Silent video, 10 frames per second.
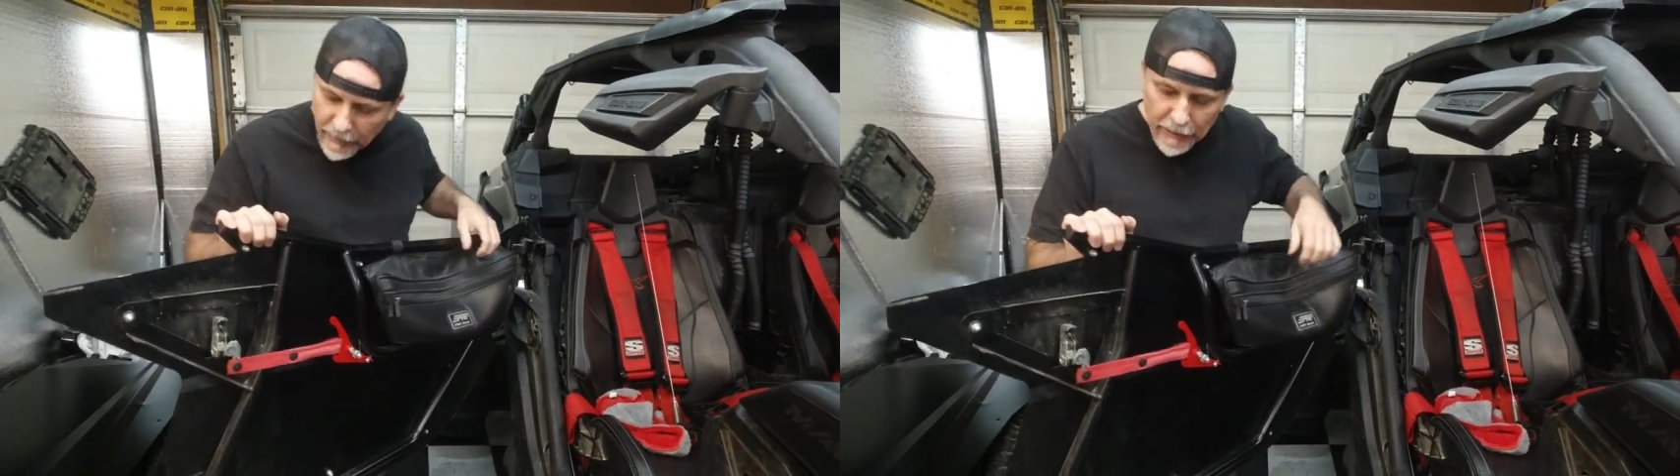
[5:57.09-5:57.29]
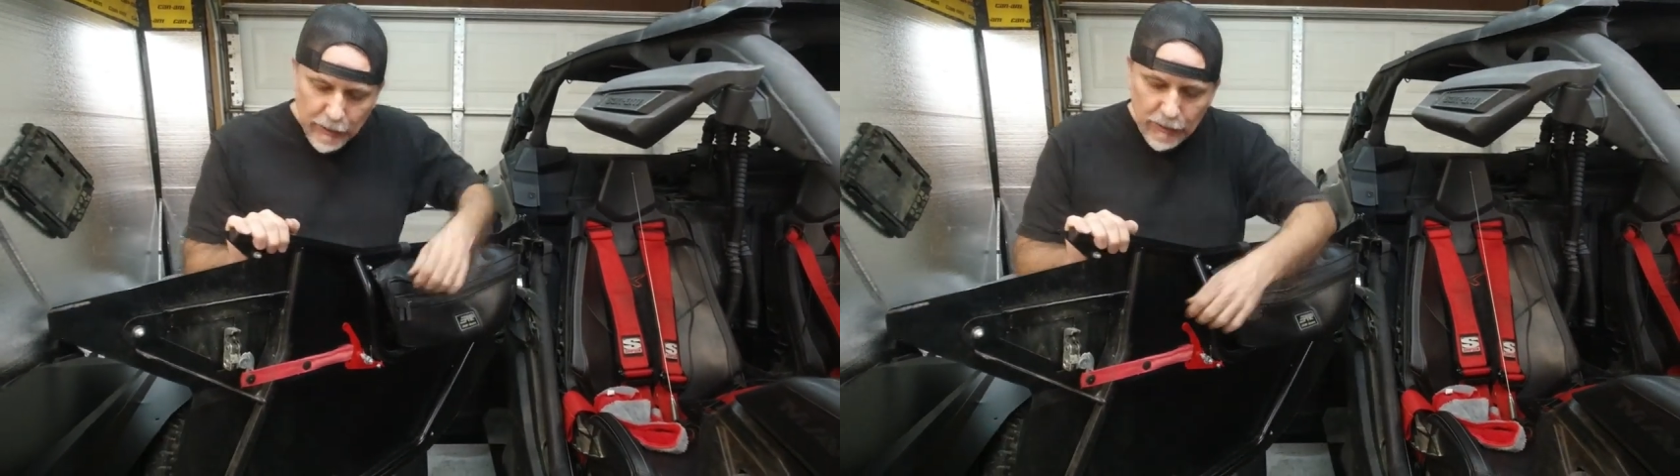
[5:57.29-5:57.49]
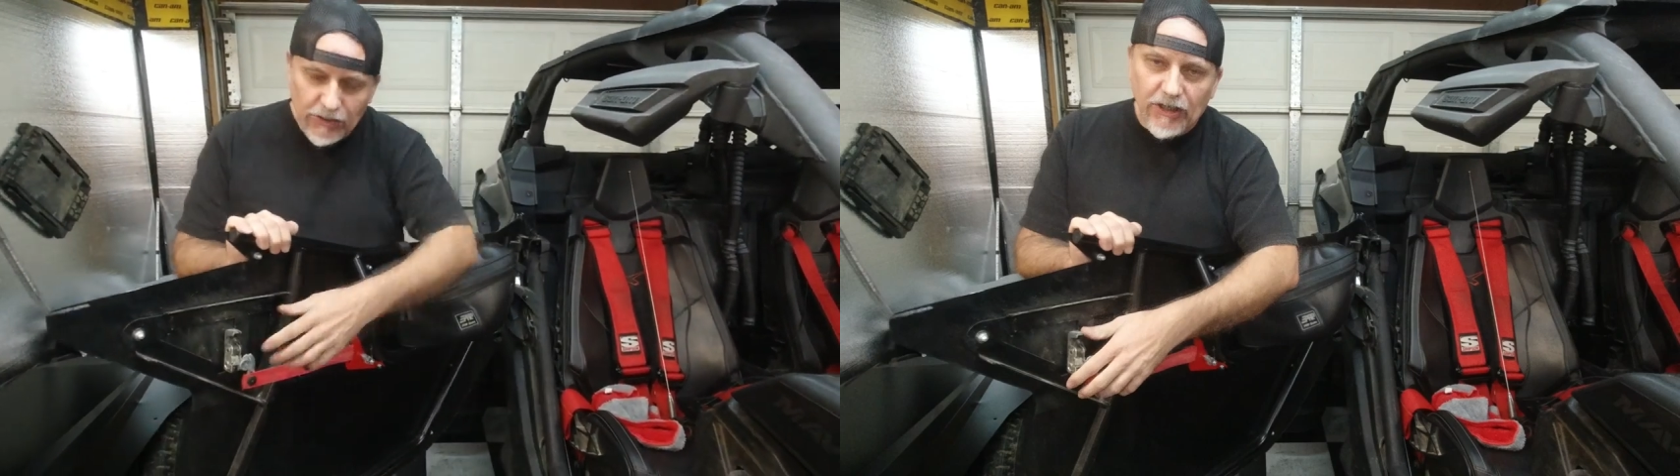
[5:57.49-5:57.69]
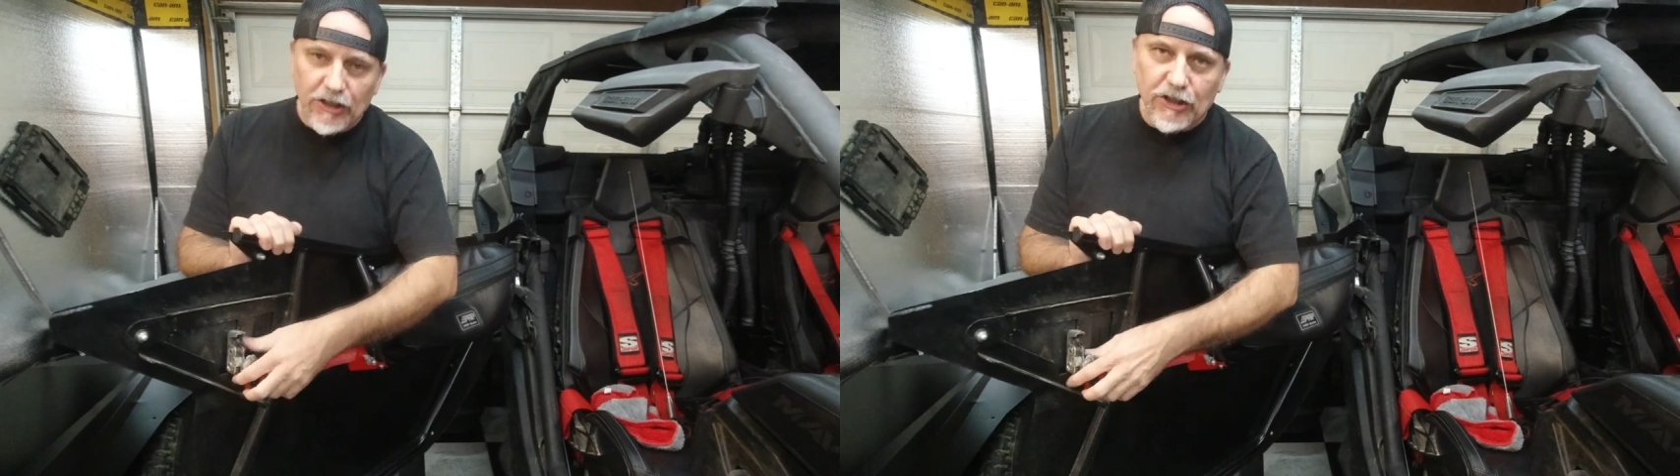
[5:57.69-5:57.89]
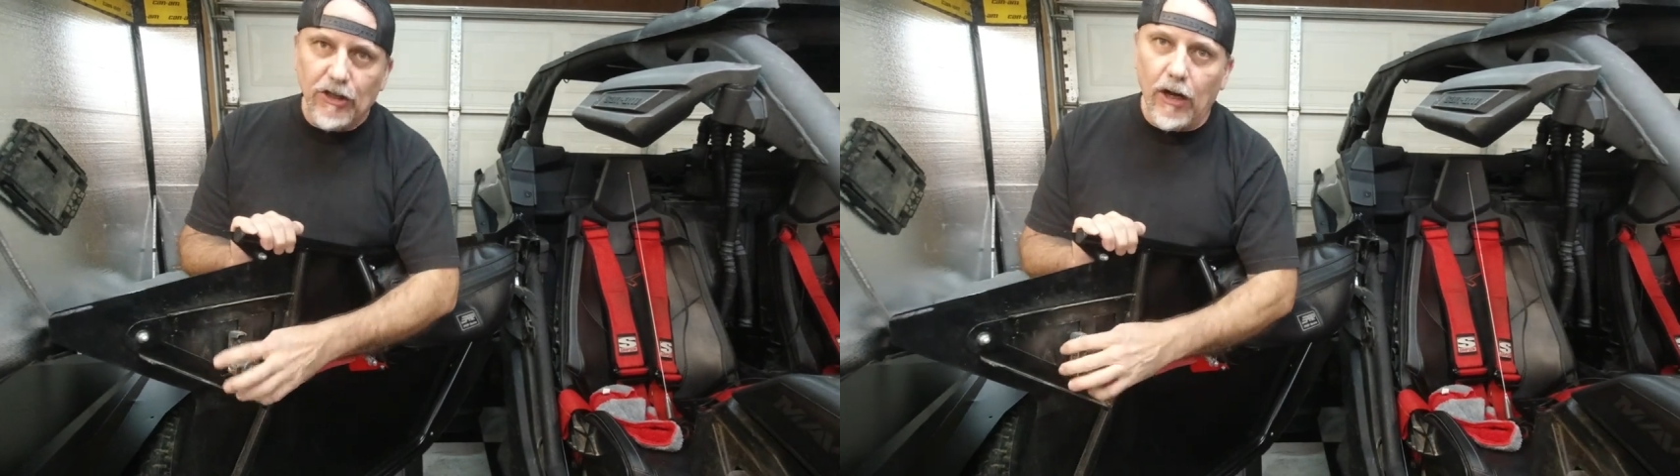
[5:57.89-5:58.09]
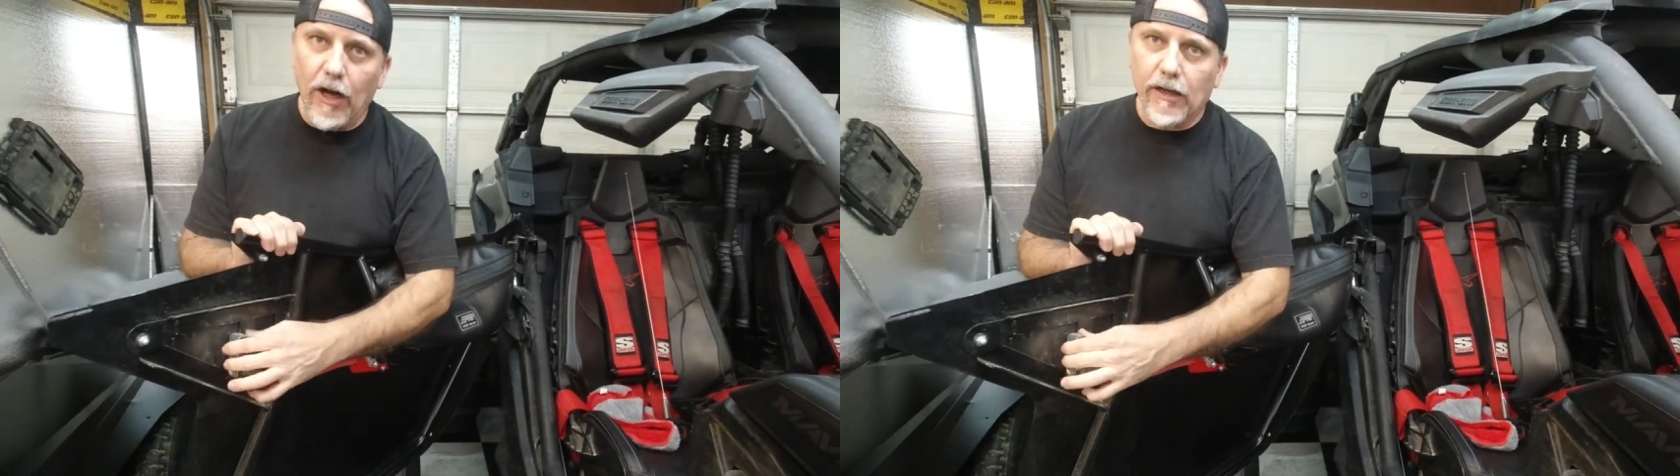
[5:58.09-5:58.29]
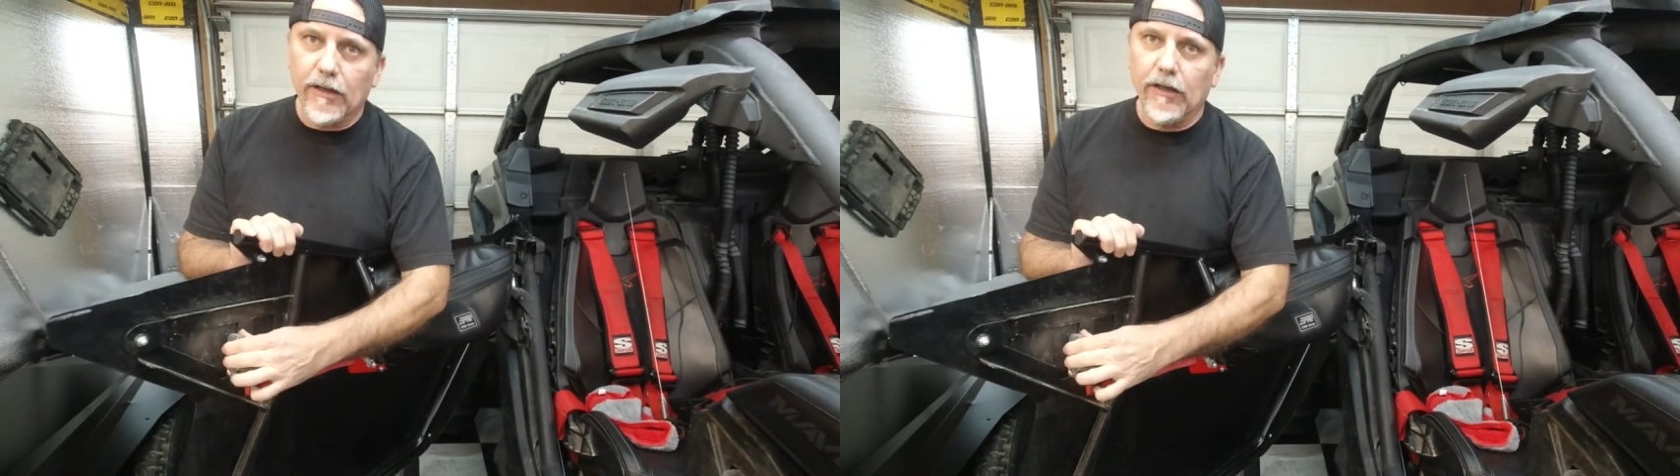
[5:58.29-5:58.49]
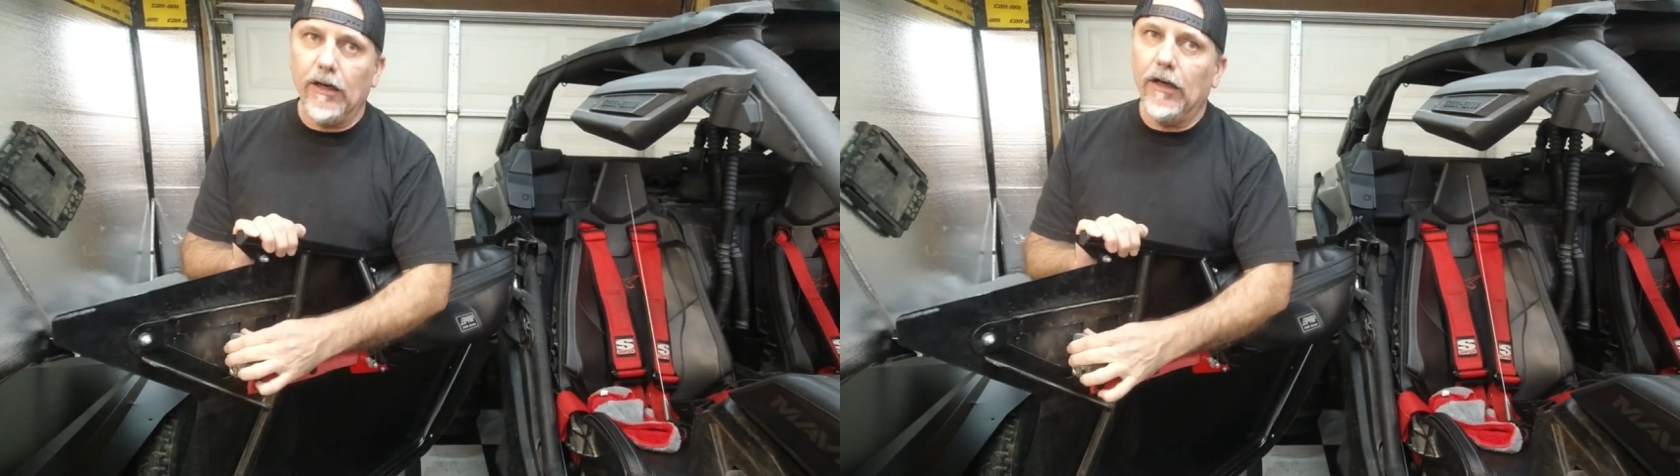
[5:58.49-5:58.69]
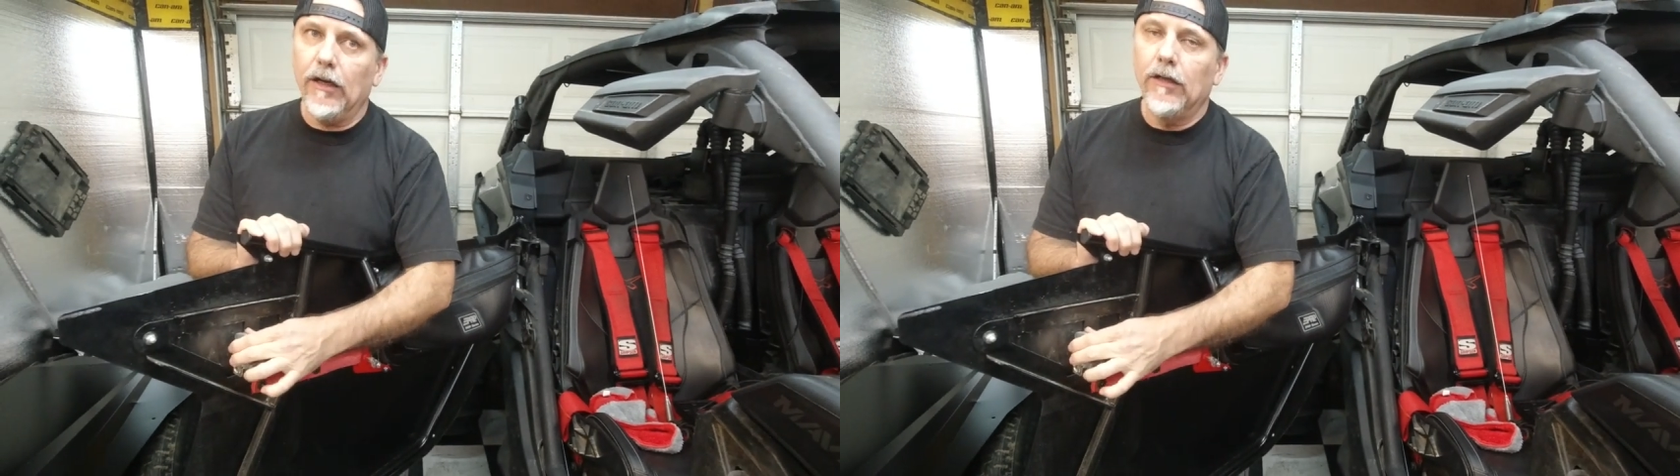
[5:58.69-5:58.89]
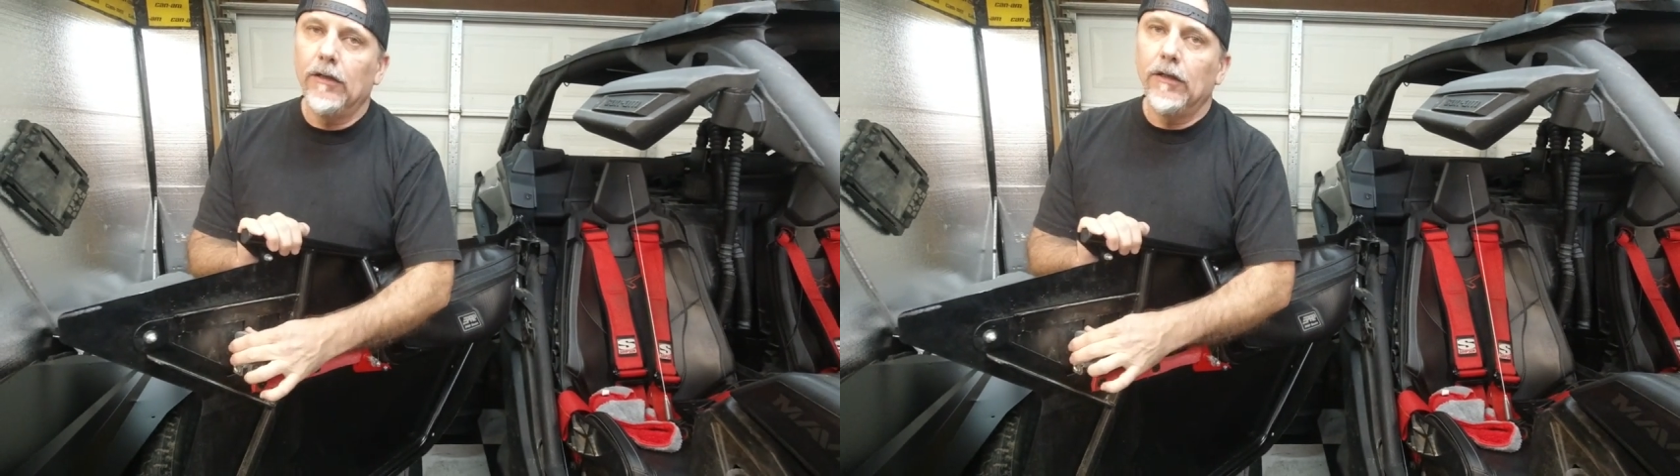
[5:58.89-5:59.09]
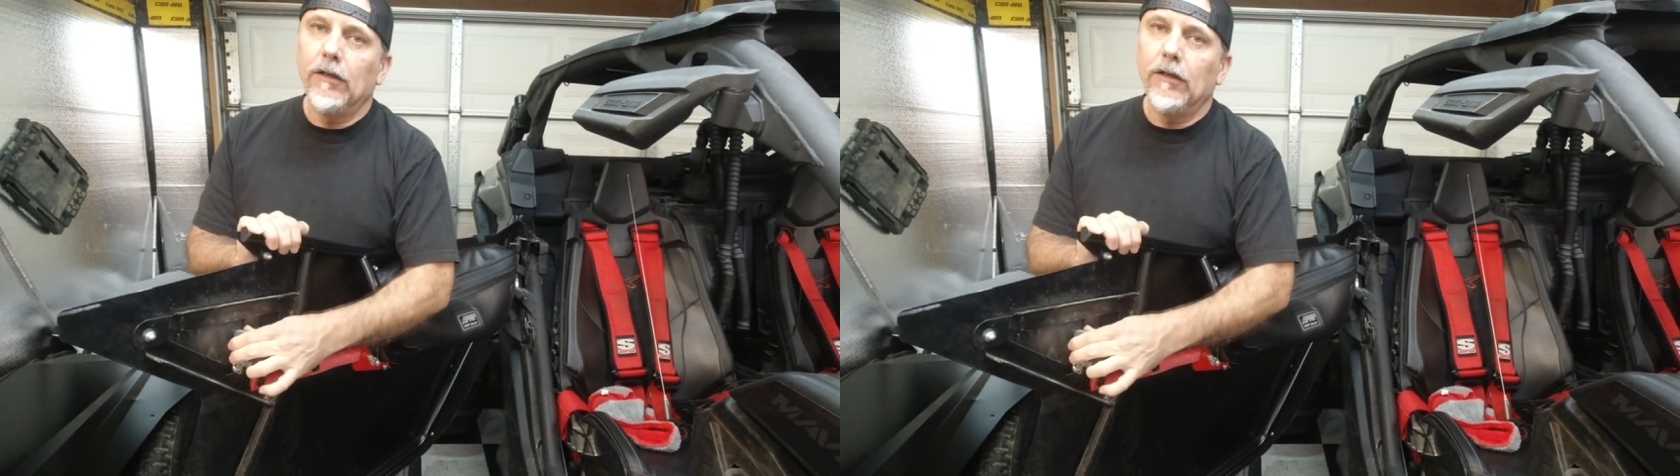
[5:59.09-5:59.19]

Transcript: They use the stock uh,